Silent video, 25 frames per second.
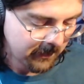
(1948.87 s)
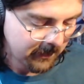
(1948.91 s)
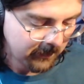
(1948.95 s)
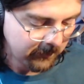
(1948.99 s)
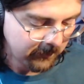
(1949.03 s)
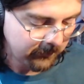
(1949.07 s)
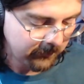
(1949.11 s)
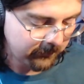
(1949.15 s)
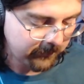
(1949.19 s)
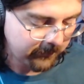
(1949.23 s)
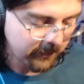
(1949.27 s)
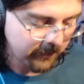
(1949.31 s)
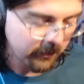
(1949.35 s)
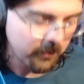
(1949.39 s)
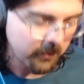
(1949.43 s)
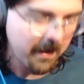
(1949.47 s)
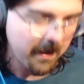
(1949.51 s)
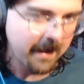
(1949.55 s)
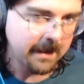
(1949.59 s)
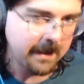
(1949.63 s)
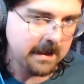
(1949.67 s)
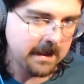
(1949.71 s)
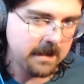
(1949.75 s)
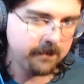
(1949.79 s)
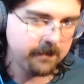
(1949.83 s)
centered
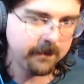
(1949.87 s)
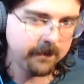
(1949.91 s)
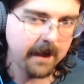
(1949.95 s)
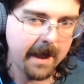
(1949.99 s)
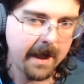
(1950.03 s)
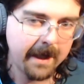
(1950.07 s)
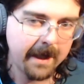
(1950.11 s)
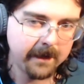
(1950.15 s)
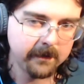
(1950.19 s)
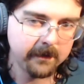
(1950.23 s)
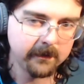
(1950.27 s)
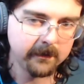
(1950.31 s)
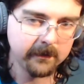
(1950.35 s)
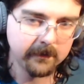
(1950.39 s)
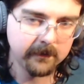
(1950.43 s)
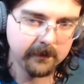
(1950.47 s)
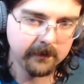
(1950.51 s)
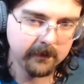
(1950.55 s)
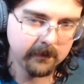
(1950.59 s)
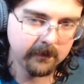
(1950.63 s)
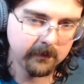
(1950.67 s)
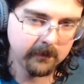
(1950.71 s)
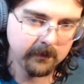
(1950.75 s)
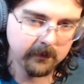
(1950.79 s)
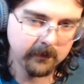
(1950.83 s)
around E flat.
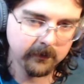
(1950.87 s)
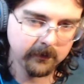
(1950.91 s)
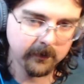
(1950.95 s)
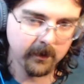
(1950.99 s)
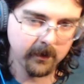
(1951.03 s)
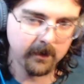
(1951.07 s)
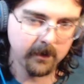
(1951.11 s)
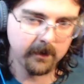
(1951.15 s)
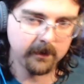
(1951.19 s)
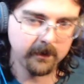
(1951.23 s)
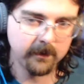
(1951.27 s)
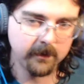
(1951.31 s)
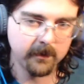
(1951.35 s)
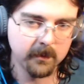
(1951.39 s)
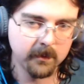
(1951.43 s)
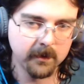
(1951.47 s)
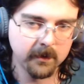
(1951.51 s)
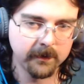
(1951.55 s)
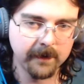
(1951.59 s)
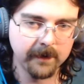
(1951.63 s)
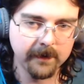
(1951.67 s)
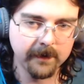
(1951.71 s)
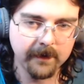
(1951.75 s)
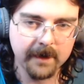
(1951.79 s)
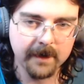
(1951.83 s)
So it
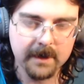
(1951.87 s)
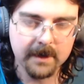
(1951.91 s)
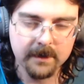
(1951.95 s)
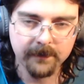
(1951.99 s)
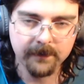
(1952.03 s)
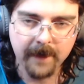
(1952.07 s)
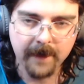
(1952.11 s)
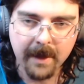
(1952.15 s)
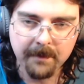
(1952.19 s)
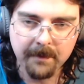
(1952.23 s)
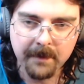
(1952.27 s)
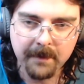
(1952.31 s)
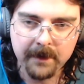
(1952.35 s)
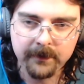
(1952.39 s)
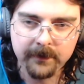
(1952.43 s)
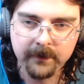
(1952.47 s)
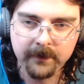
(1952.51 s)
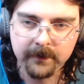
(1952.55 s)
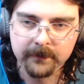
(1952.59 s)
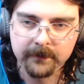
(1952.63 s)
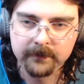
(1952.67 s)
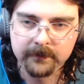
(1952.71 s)
really sounds like E flat major.